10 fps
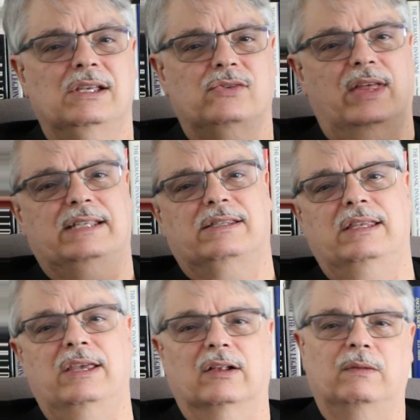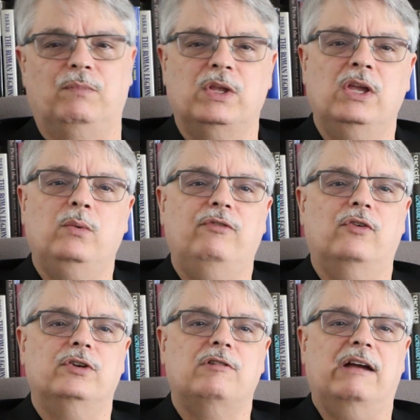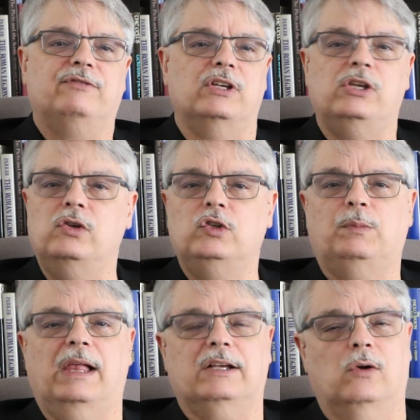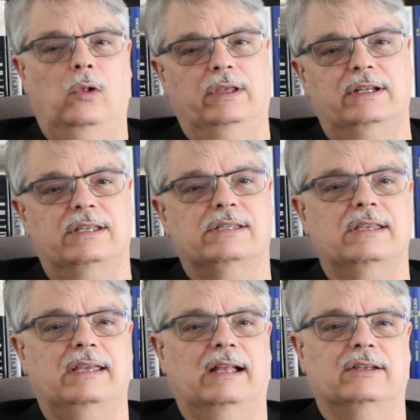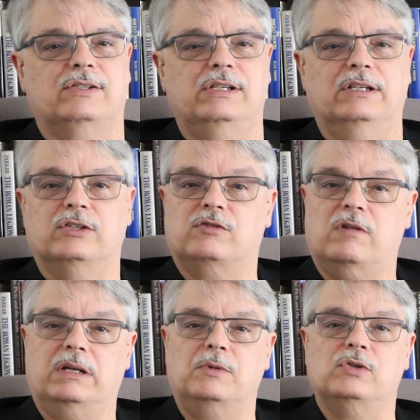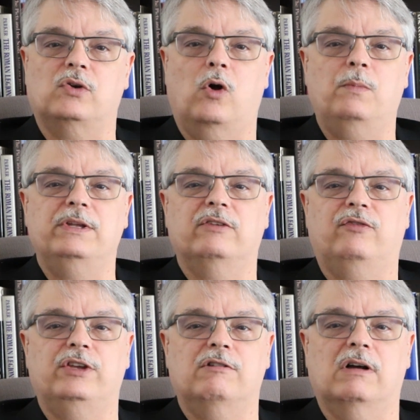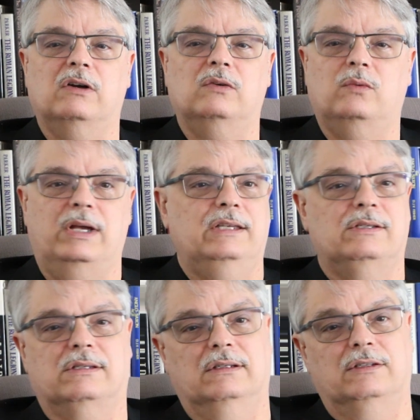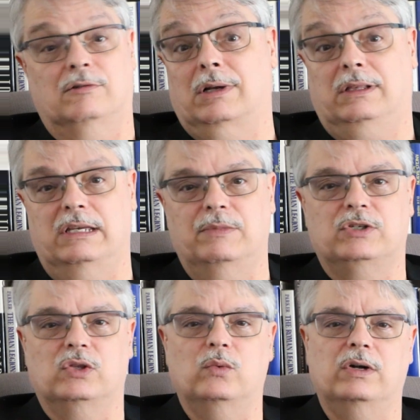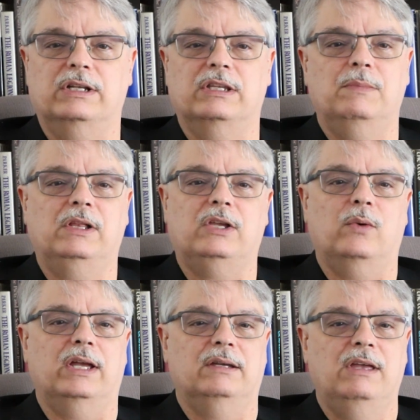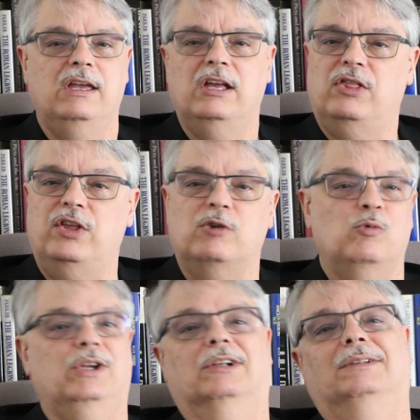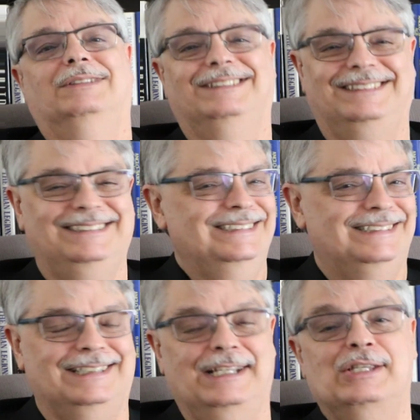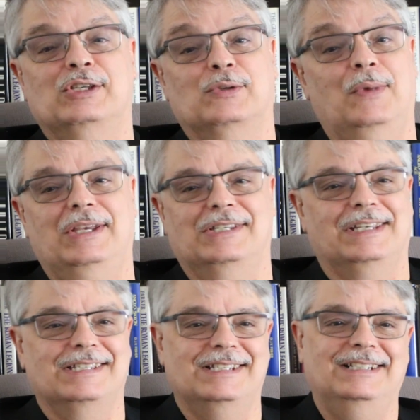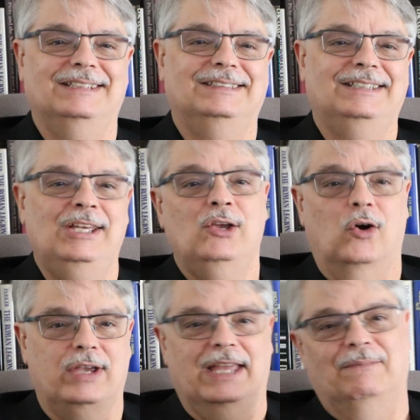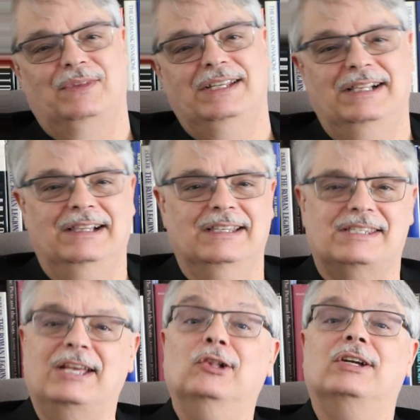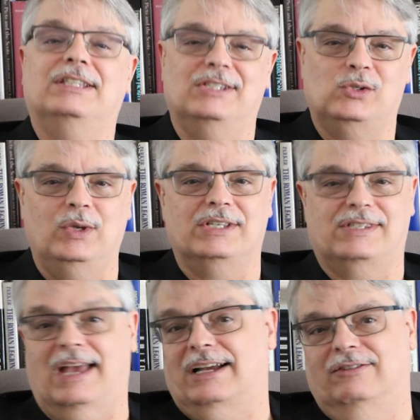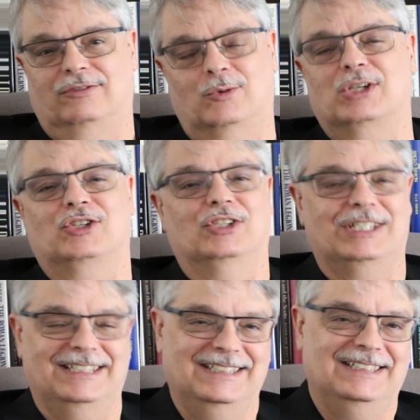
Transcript: So that's the deal. We photographed a huge black hole in a distant galaxy, and astronomers are hoping to figure out ways to directly image the one in the Milky Way. They're real. Science is amazing, isn't it? Okay, let's take a look at this week's stack of questions.